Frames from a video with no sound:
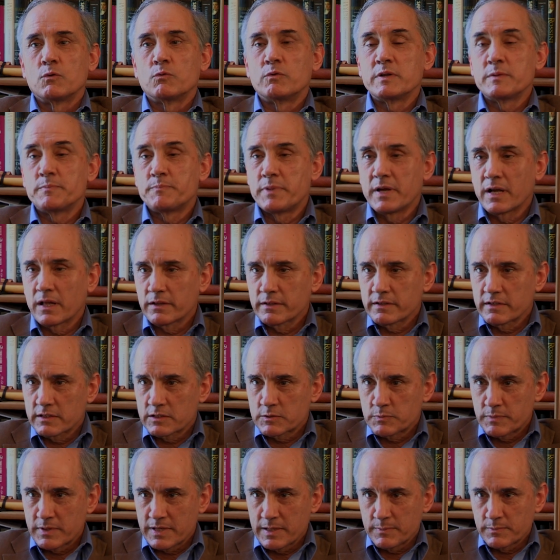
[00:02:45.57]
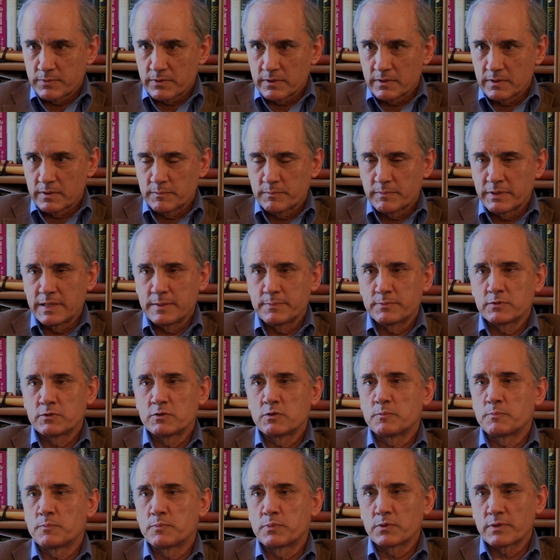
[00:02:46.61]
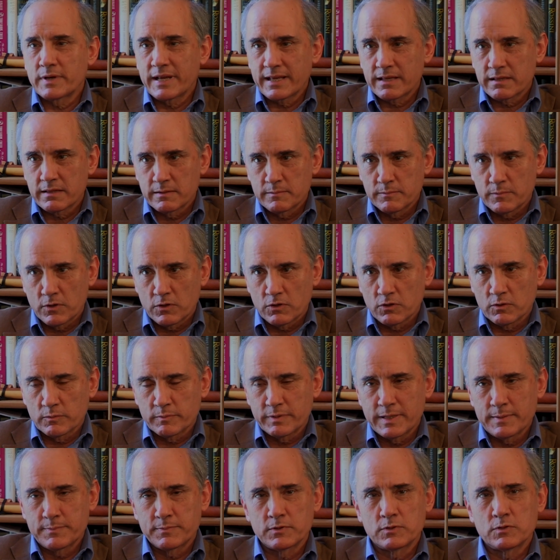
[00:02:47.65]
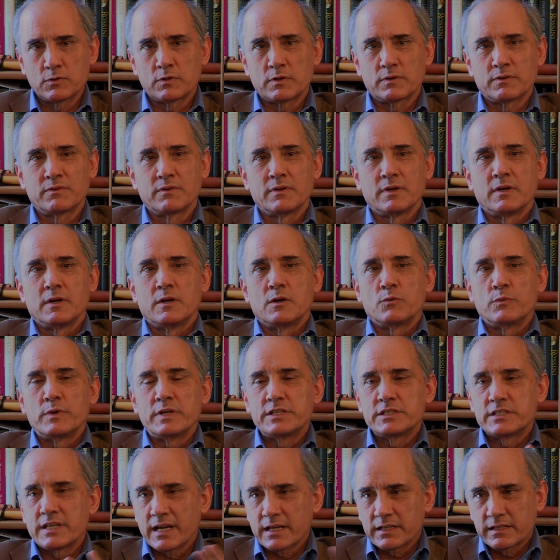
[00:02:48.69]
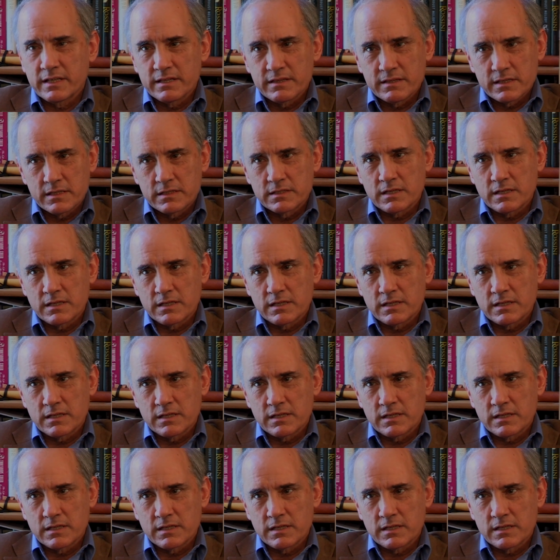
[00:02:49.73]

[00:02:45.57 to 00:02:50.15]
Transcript: rebellious people, people who break the mold, people who are rejecting the